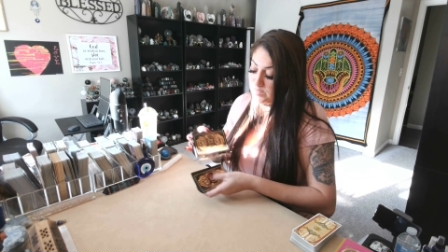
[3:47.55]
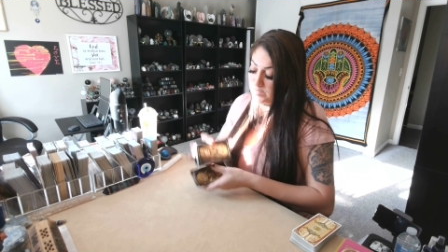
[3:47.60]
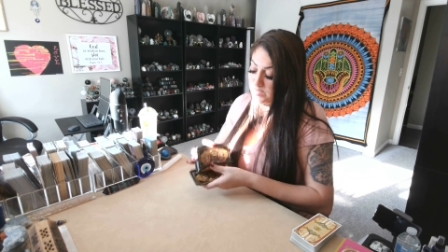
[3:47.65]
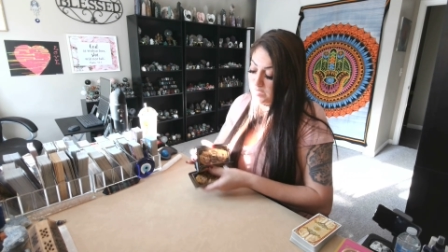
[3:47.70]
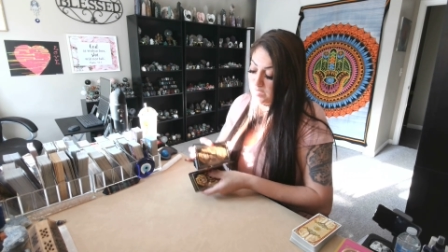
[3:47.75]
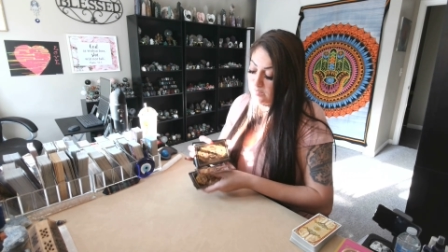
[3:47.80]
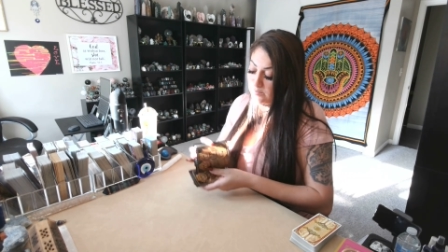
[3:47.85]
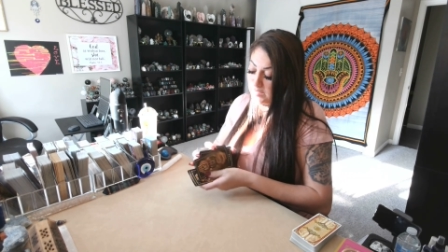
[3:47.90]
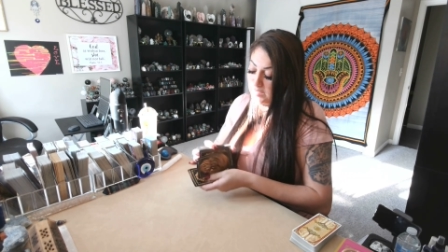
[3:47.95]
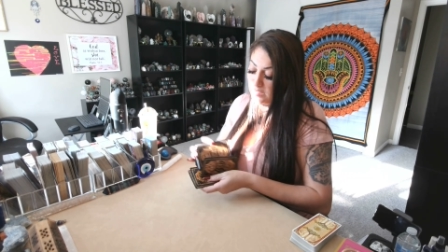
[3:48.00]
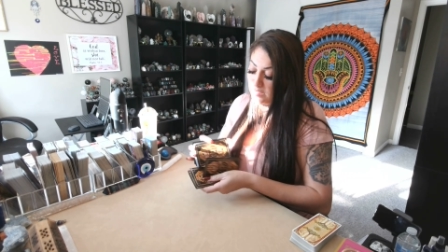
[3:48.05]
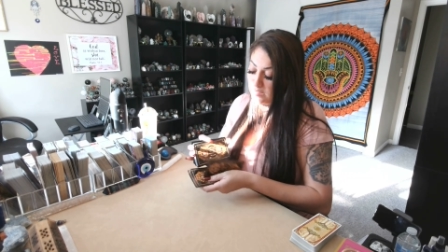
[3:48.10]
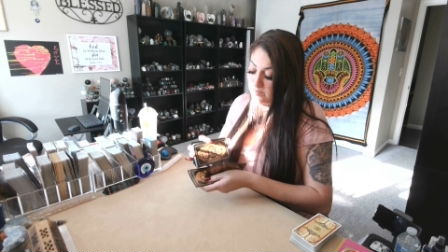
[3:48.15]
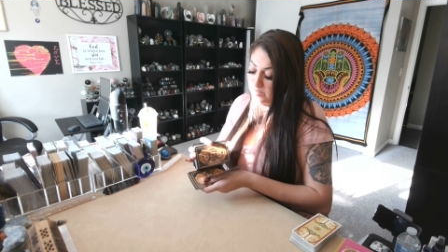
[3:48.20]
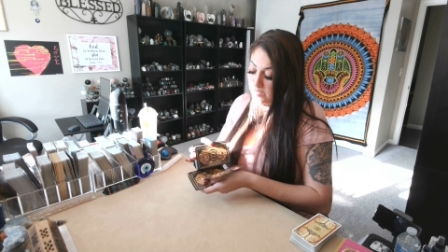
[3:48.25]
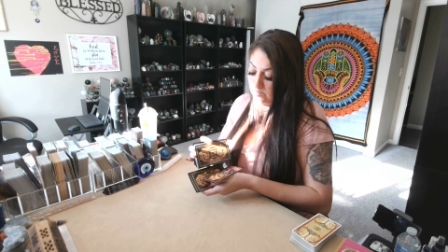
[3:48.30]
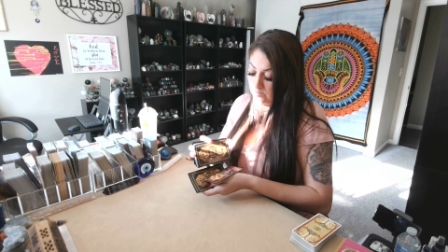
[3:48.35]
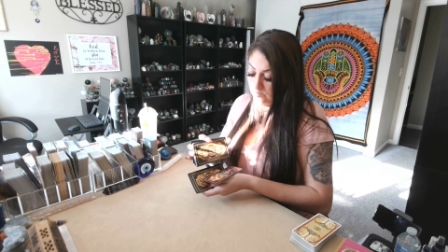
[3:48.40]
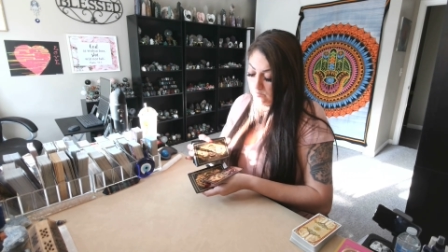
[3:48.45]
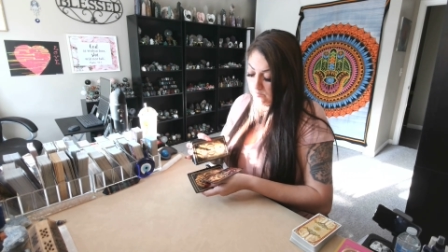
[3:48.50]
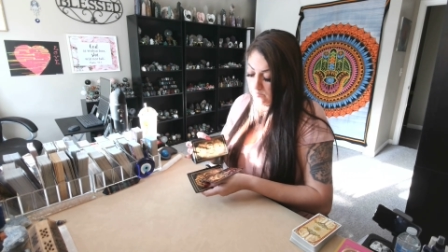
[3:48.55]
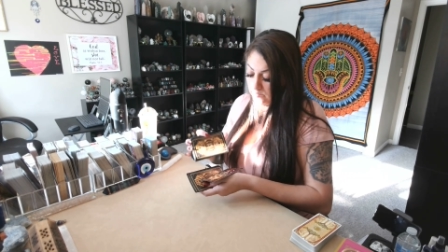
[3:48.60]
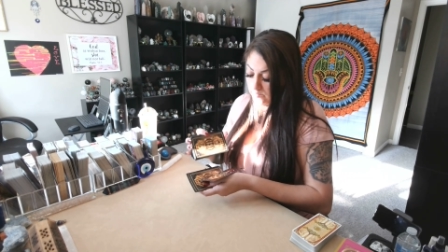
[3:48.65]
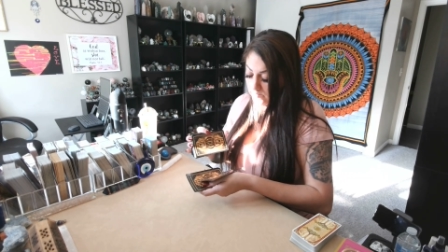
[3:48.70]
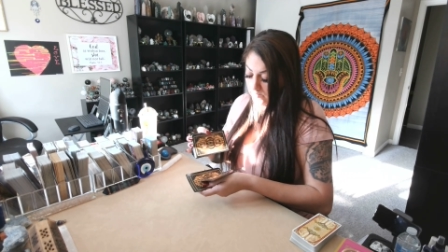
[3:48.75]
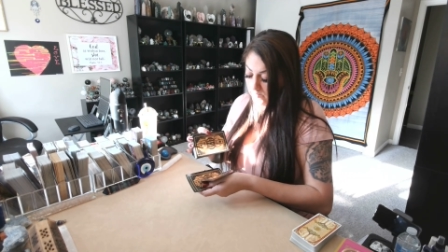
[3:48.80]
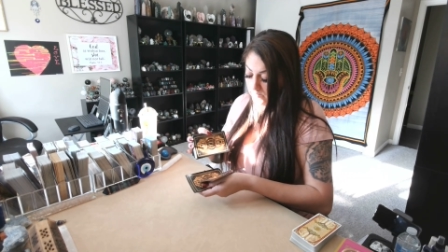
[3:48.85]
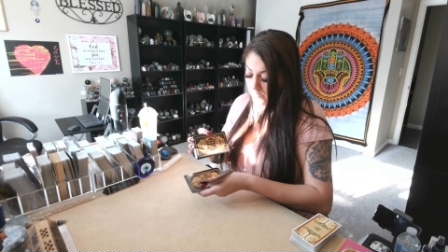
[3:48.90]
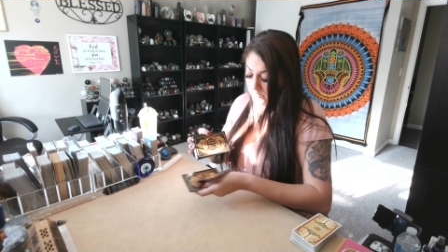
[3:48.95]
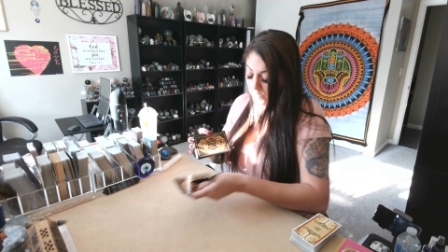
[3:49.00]
Tell me about
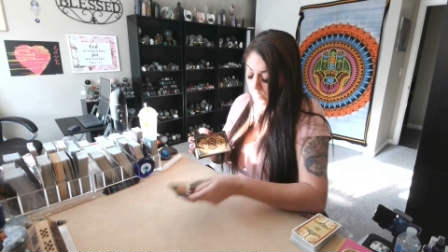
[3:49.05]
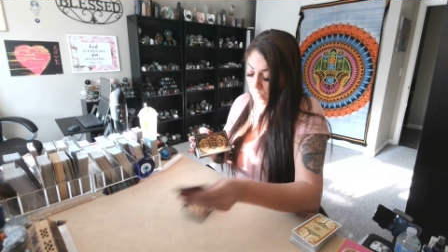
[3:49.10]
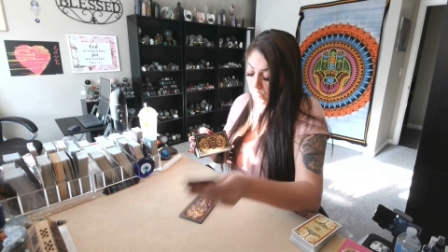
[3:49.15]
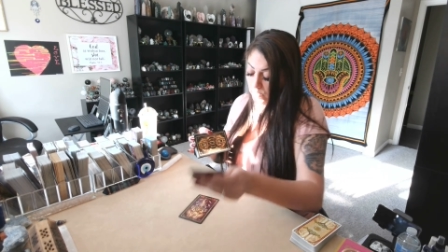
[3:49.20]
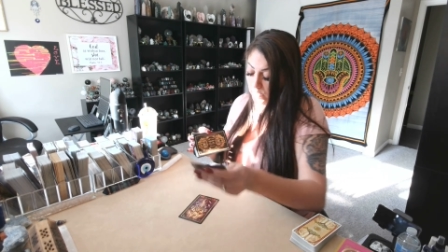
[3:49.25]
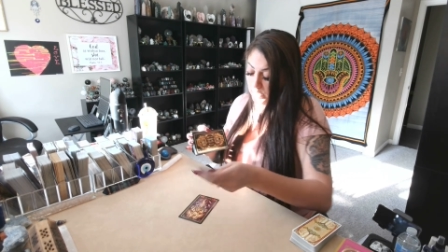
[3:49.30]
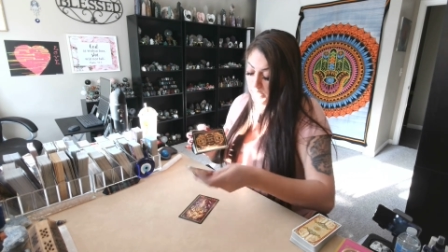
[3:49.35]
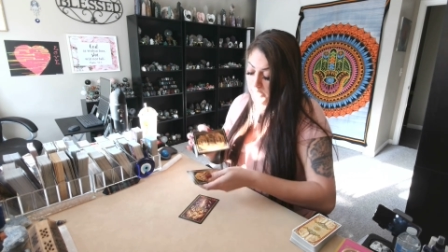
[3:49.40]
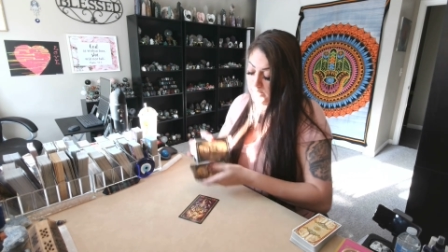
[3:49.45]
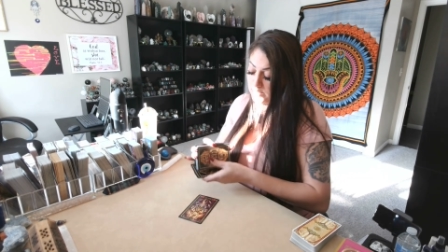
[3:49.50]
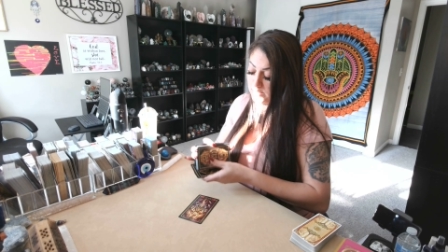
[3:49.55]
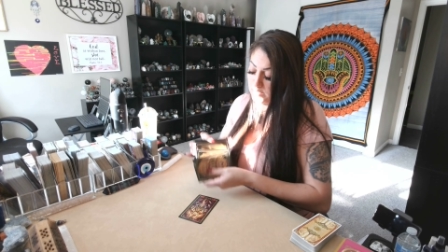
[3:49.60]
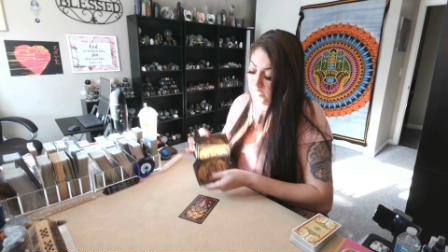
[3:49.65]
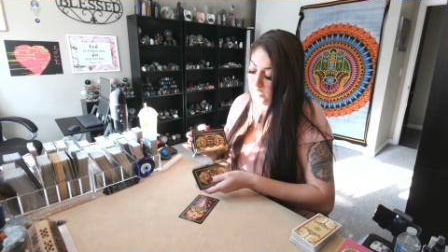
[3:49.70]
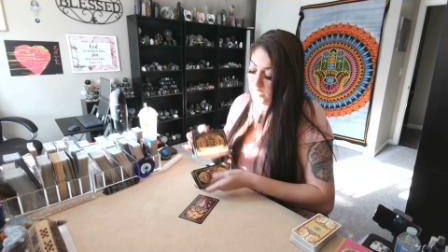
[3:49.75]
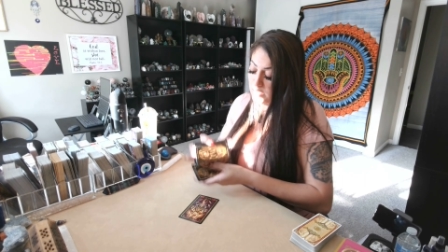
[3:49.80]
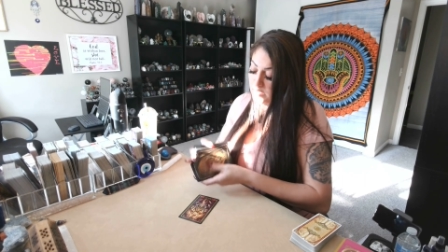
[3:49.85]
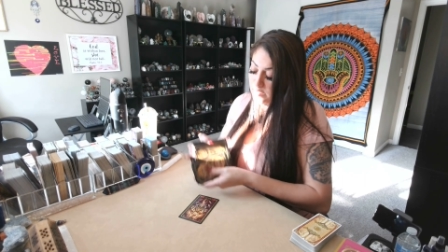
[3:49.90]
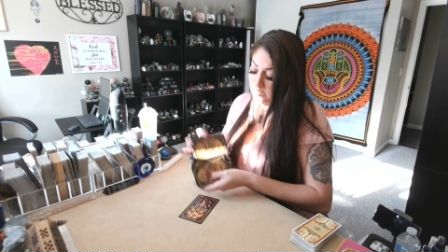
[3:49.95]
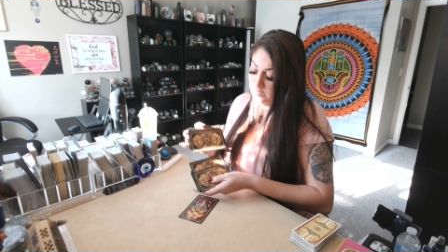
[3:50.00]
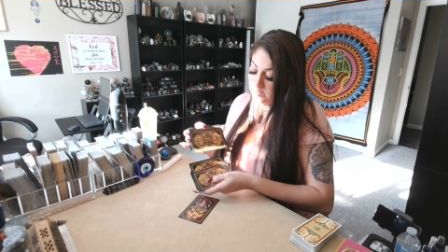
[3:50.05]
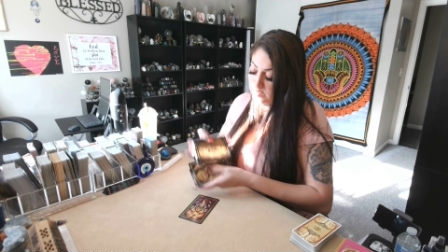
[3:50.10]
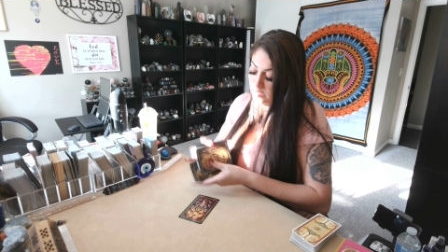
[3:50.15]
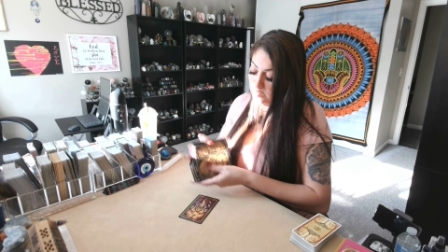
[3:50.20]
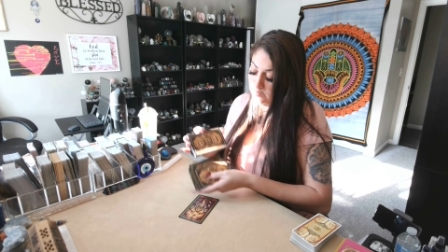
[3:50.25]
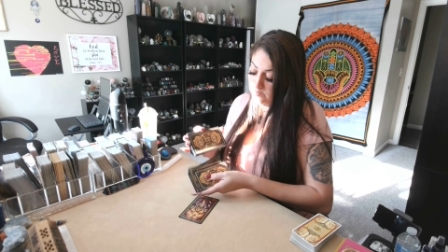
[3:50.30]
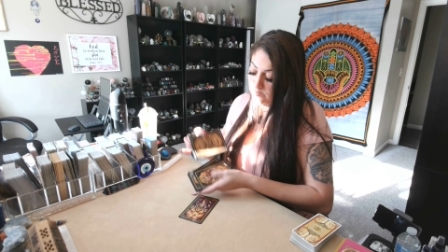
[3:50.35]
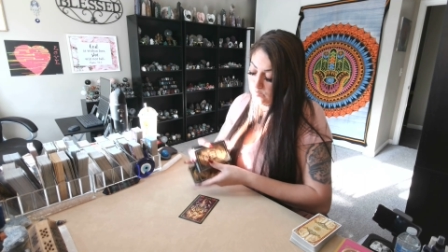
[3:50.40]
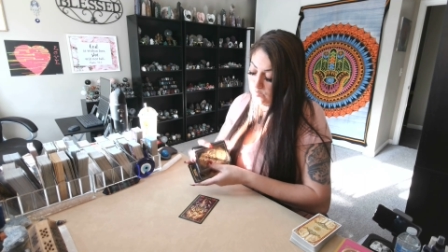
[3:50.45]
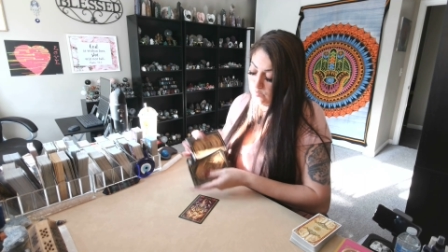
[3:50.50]
Taurus,
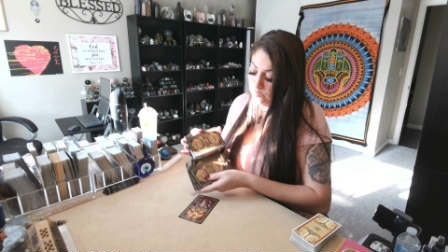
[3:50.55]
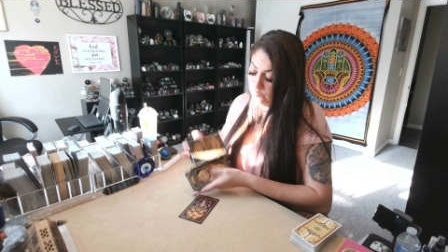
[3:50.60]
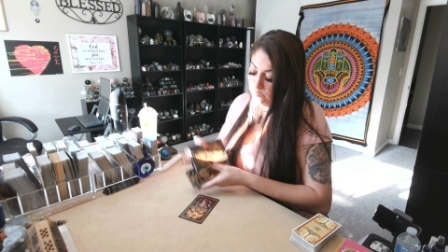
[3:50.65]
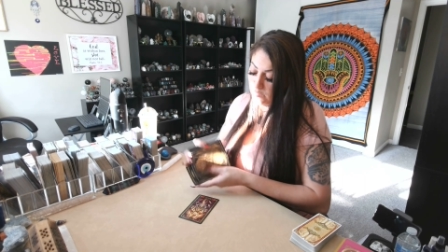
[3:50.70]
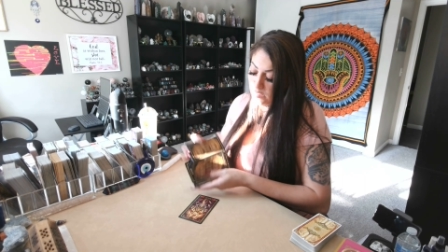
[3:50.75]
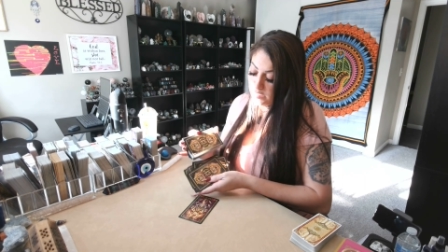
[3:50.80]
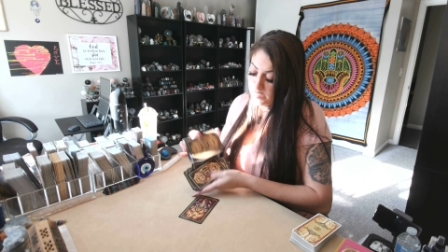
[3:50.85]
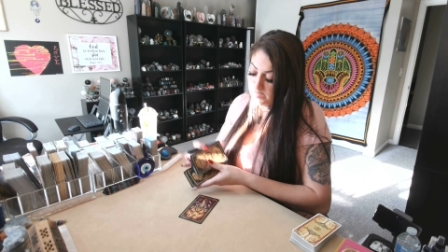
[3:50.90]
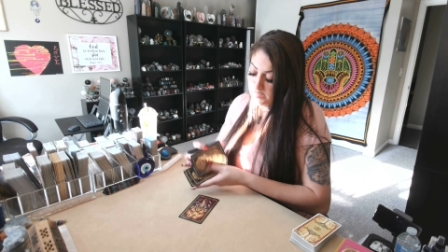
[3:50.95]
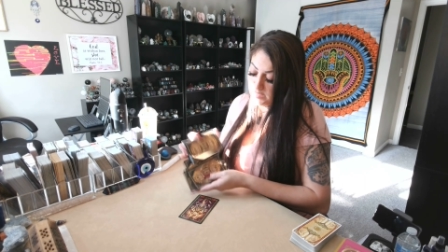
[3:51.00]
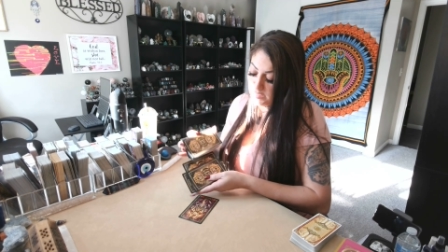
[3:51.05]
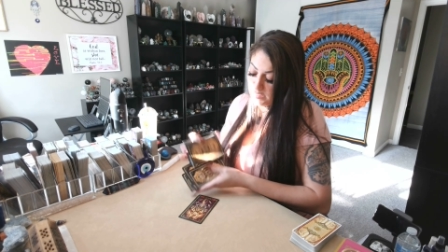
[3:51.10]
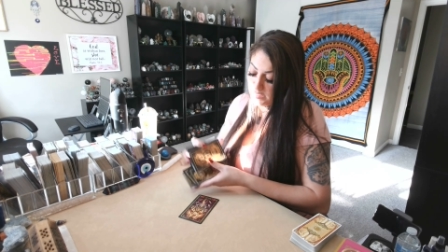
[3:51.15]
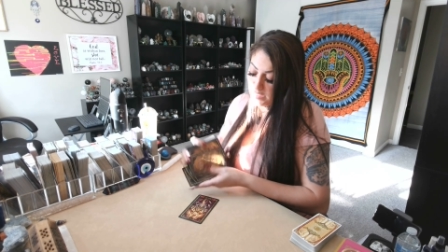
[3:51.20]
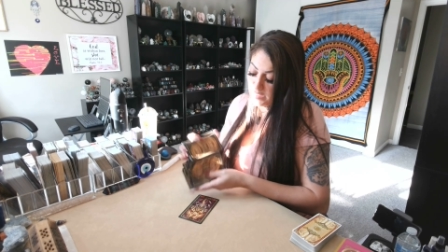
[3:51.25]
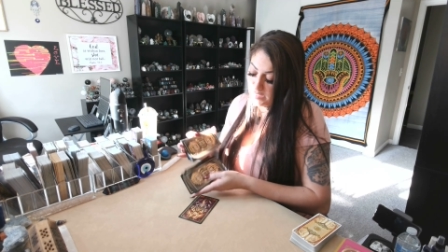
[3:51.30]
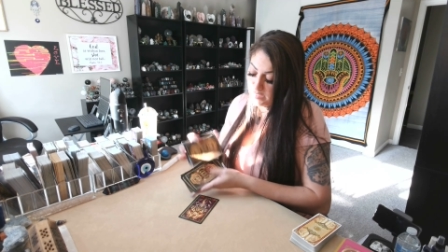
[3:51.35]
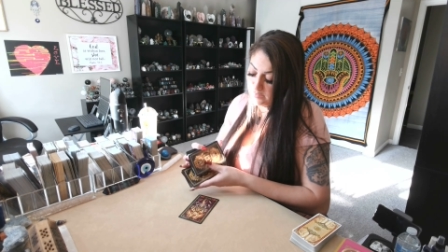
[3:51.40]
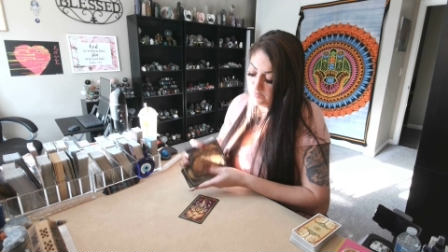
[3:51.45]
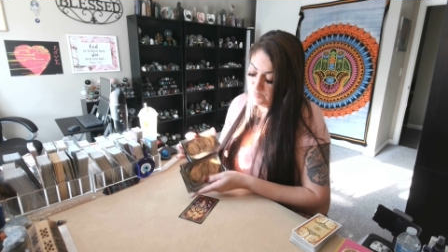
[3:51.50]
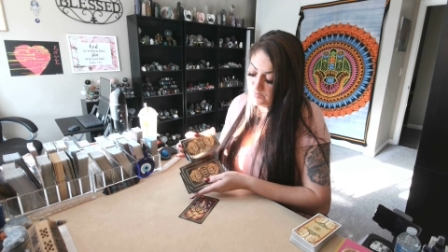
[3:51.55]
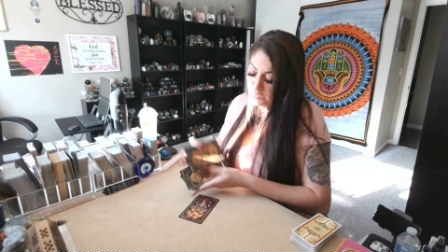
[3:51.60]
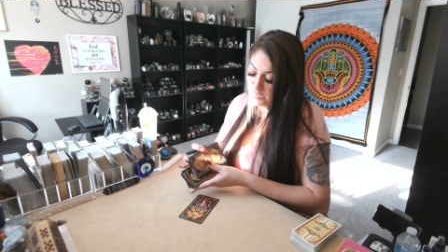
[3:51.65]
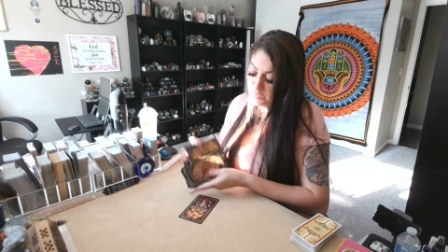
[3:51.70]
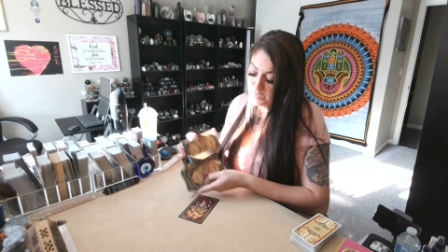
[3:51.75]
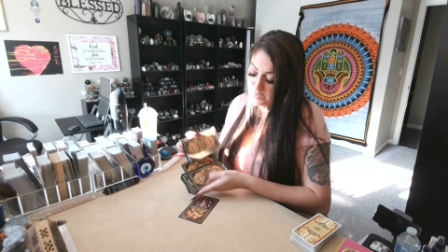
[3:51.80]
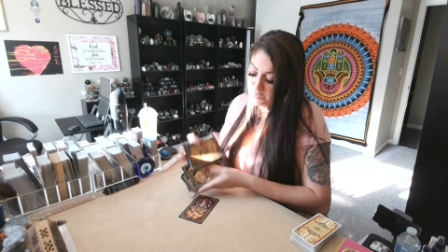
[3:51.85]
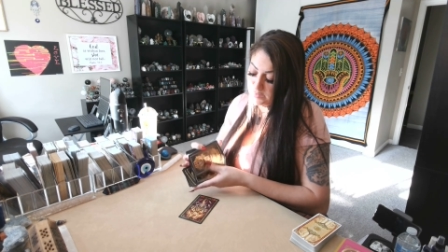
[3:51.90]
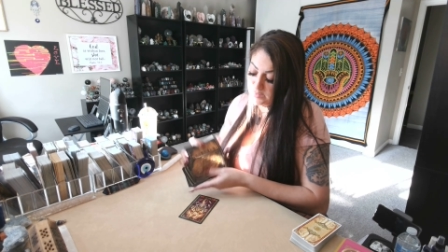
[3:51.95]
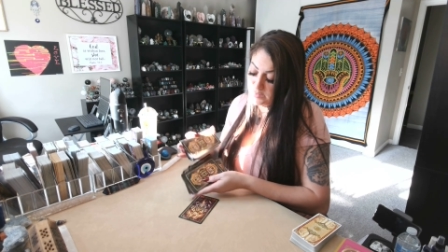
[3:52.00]
Sun, Moon, Rising, and
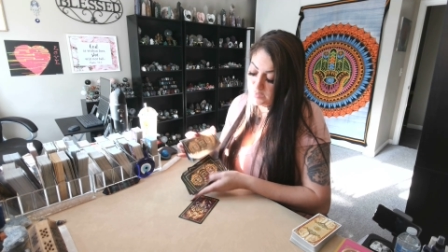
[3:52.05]
Venus.